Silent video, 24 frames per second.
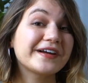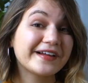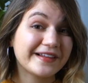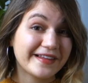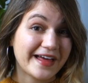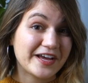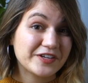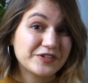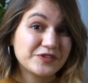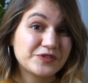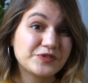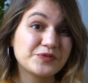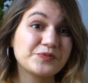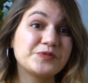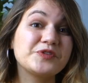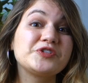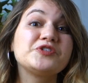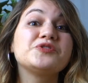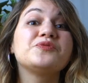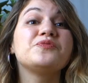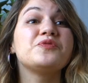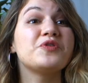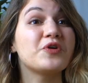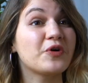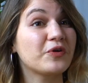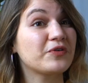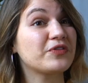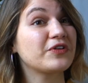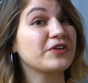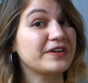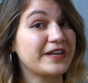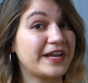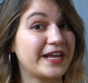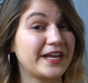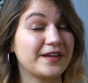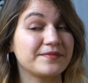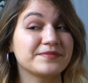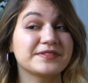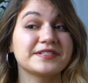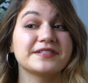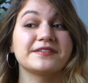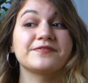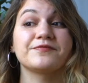a classroom when you know their names,